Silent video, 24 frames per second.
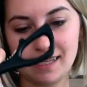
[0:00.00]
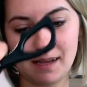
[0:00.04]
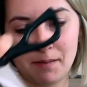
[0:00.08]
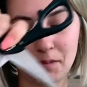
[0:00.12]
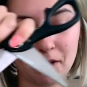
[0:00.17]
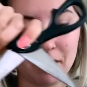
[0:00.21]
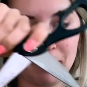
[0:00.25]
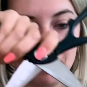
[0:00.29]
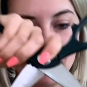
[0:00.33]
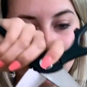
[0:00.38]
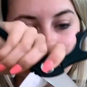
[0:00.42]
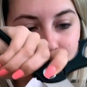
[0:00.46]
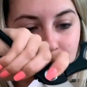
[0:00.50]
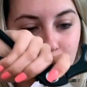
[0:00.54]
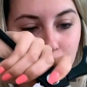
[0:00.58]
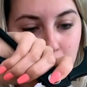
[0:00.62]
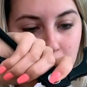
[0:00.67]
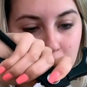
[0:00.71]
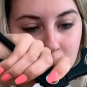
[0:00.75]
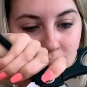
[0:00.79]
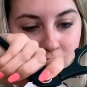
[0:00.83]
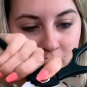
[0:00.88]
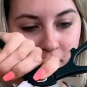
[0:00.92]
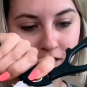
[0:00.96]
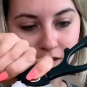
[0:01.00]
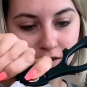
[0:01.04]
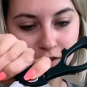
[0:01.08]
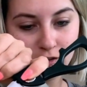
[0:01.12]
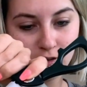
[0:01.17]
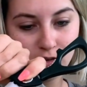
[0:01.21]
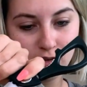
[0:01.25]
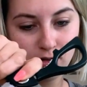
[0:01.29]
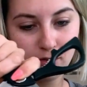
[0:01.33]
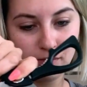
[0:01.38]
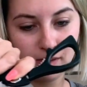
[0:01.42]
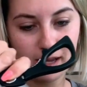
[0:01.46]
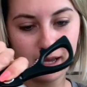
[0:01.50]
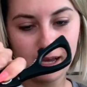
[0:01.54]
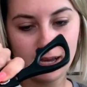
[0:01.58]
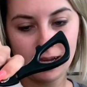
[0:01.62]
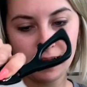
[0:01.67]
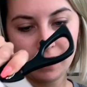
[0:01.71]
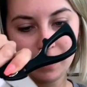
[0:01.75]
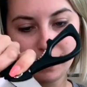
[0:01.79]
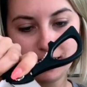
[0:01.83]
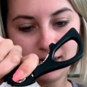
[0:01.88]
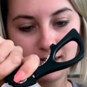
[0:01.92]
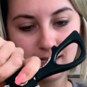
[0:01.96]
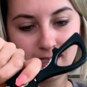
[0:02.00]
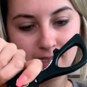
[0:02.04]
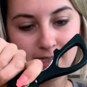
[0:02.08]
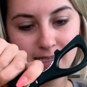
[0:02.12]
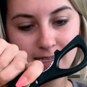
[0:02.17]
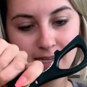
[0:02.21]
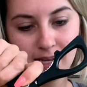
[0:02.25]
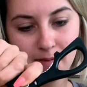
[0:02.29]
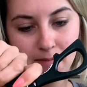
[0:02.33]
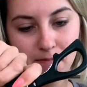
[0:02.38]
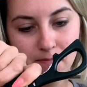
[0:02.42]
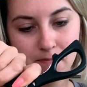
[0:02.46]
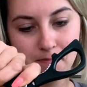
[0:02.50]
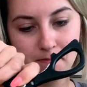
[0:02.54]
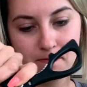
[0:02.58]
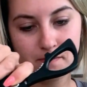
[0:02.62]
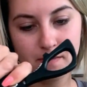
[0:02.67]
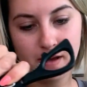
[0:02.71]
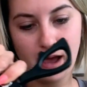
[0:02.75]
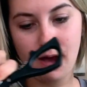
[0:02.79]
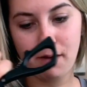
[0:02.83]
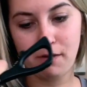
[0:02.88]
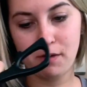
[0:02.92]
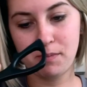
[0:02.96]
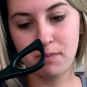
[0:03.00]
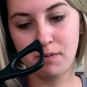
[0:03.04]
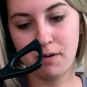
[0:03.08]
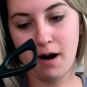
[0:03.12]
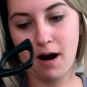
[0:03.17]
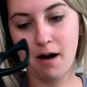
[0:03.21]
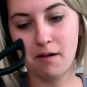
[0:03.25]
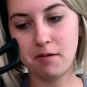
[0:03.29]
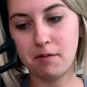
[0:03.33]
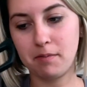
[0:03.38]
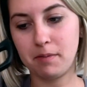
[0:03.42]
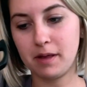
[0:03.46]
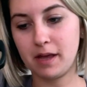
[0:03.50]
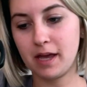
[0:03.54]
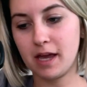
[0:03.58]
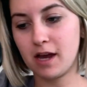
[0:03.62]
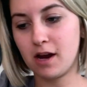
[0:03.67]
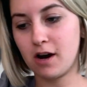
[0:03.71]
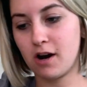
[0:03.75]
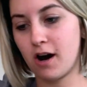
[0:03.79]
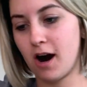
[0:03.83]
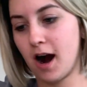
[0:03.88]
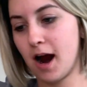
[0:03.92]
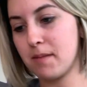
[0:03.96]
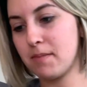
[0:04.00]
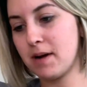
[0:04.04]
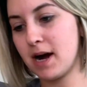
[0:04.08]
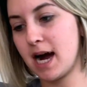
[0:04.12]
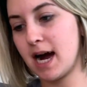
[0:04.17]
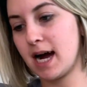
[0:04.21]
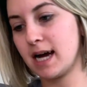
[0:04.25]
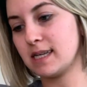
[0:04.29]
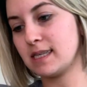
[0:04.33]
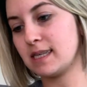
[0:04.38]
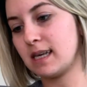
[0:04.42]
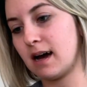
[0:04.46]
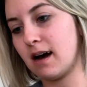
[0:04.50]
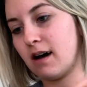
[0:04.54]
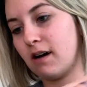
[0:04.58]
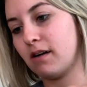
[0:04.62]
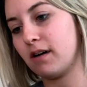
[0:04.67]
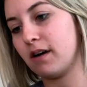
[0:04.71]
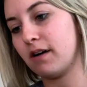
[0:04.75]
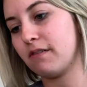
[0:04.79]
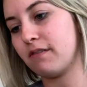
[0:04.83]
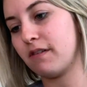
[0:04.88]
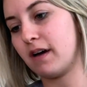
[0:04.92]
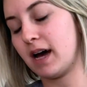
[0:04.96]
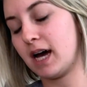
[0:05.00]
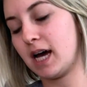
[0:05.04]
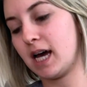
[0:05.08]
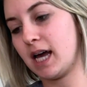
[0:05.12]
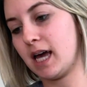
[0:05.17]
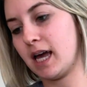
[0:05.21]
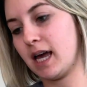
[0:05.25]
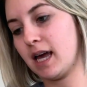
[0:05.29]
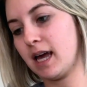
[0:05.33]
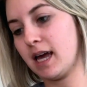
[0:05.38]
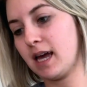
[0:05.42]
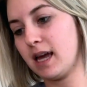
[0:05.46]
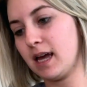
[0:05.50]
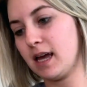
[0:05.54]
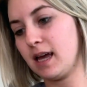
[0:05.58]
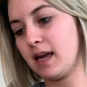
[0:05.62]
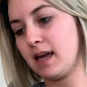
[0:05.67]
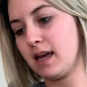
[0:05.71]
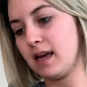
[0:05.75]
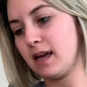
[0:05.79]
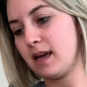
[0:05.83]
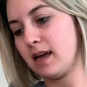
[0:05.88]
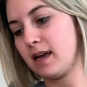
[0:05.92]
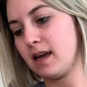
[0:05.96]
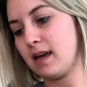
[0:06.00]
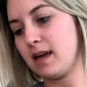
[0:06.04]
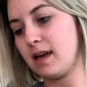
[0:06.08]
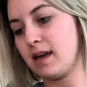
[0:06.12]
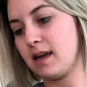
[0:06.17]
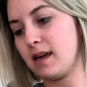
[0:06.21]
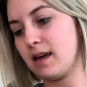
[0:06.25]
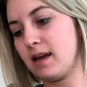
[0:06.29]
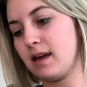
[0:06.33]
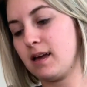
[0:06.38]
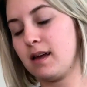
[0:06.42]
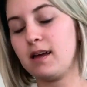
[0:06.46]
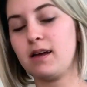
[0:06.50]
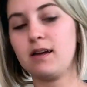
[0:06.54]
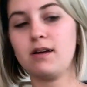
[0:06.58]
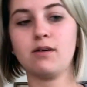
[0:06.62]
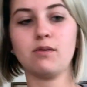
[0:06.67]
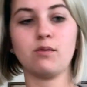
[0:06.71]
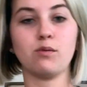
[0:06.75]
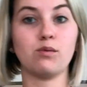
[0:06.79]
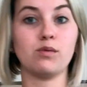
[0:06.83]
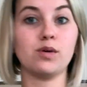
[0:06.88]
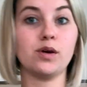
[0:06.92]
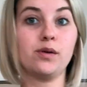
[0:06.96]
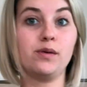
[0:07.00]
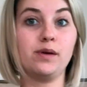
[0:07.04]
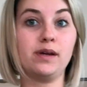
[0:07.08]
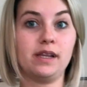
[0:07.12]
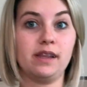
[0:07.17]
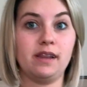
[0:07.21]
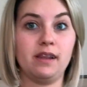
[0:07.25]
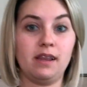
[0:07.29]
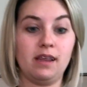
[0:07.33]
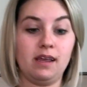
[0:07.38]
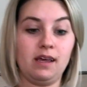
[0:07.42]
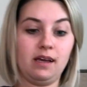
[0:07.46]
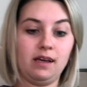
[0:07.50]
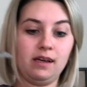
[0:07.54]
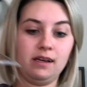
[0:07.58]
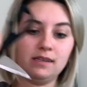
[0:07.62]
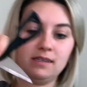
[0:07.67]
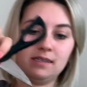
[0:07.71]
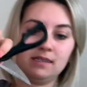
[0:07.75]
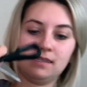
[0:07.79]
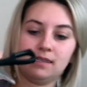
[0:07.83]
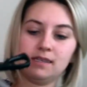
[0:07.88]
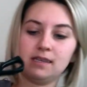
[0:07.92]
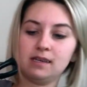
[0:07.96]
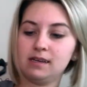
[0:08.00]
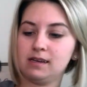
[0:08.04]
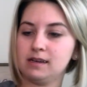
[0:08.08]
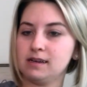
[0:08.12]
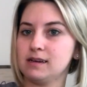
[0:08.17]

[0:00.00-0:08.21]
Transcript: I'm gonna be super gentle because I would probably cry my eyes out if I ruined this.